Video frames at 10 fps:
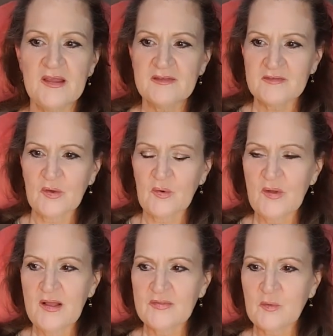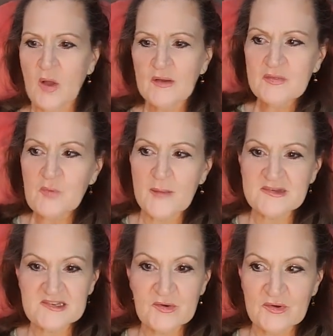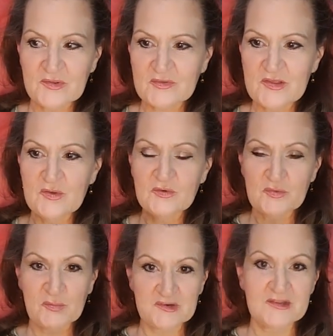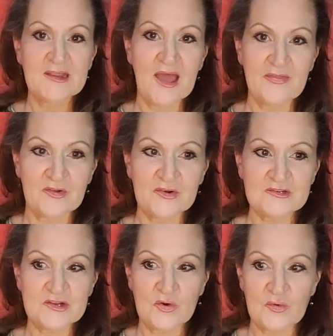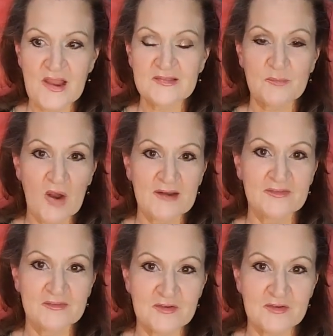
So the quality of the raw materials that you use to put together to create the products and